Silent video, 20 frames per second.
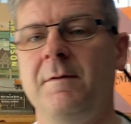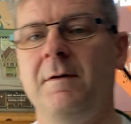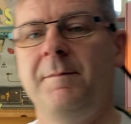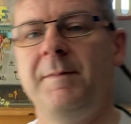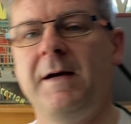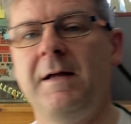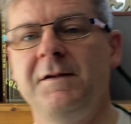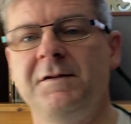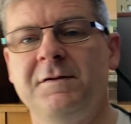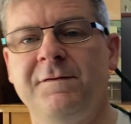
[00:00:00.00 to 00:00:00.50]

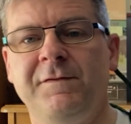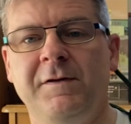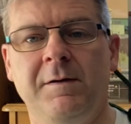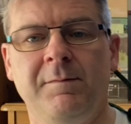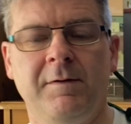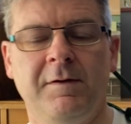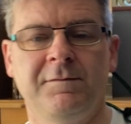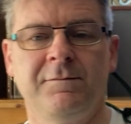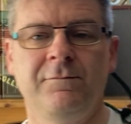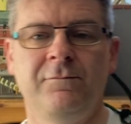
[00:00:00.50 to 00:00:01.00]
about this
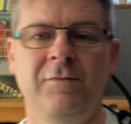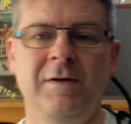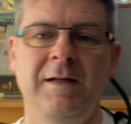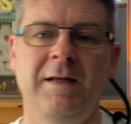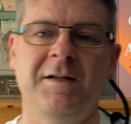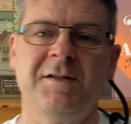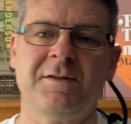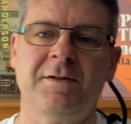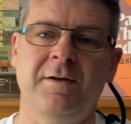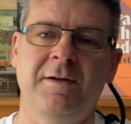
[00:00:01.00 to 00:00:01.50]
film. I was really
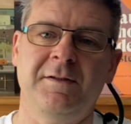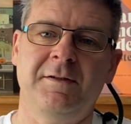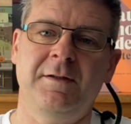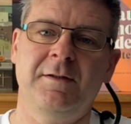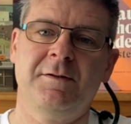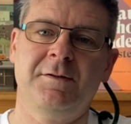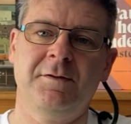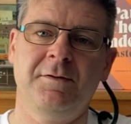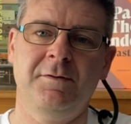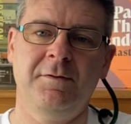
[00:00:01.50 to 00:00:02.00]

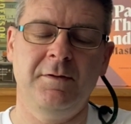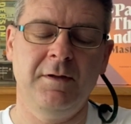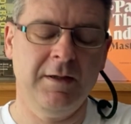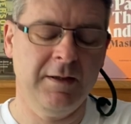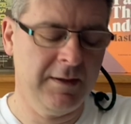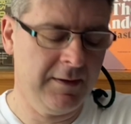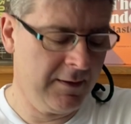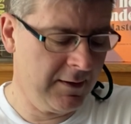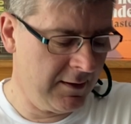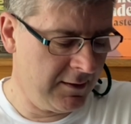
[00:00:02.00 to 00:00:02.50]
excited to
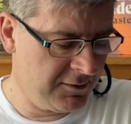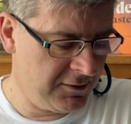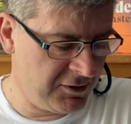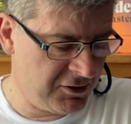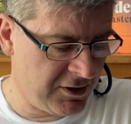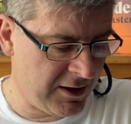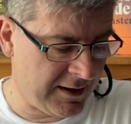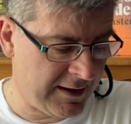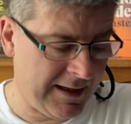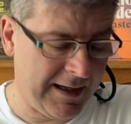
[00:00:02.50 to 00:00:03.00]

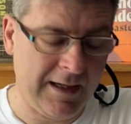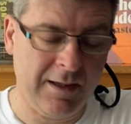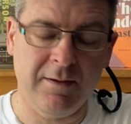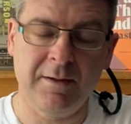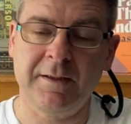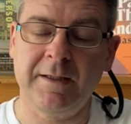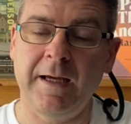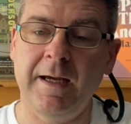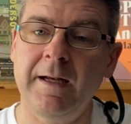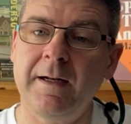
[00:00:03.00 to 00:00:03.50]
check it out
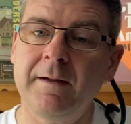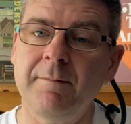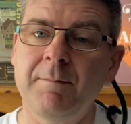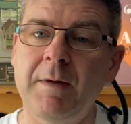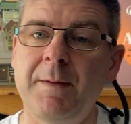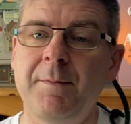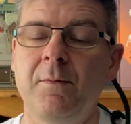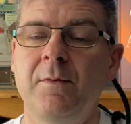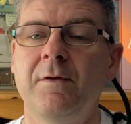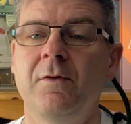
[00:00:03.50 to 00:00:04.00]
again,
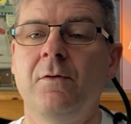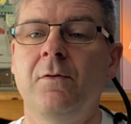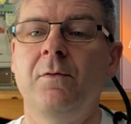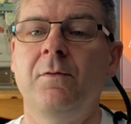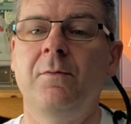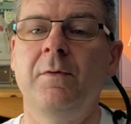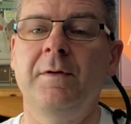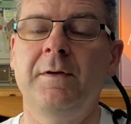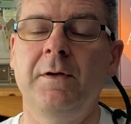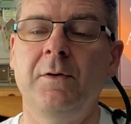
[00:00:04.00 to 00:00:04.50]
maybe with
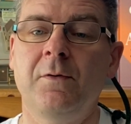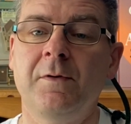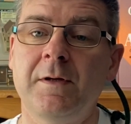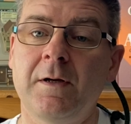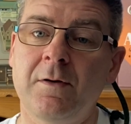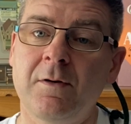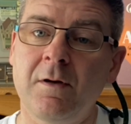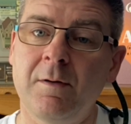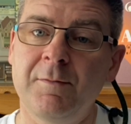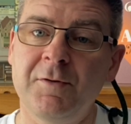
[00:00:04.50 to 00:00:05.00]
the
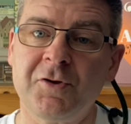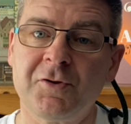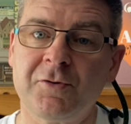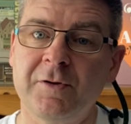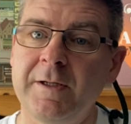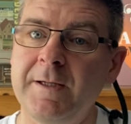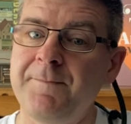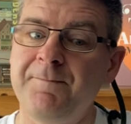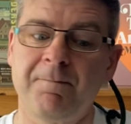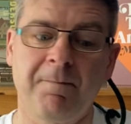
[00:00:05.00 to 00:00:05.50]
audio
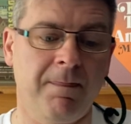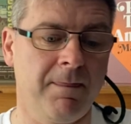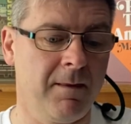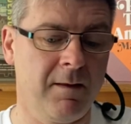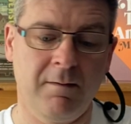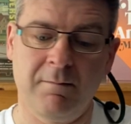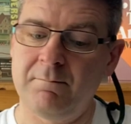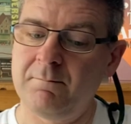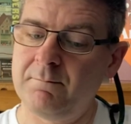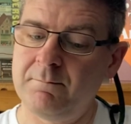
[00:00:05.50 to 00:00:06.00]
commentary.
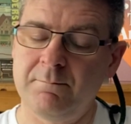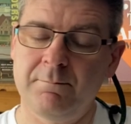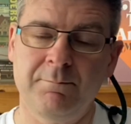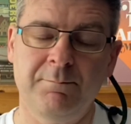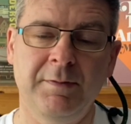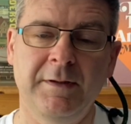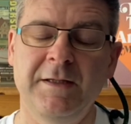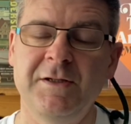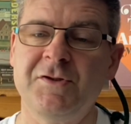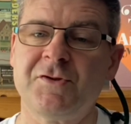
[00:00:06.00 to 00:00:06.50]

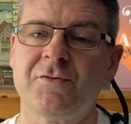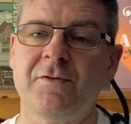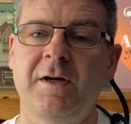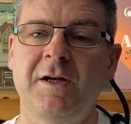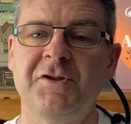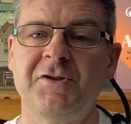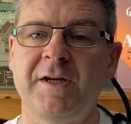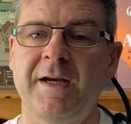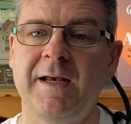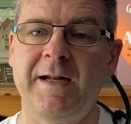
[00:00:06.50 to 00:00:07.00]
Please try
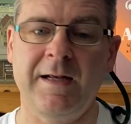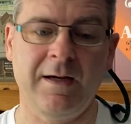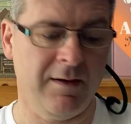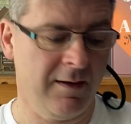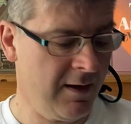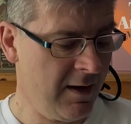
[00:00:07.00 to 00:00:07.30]
and check it out.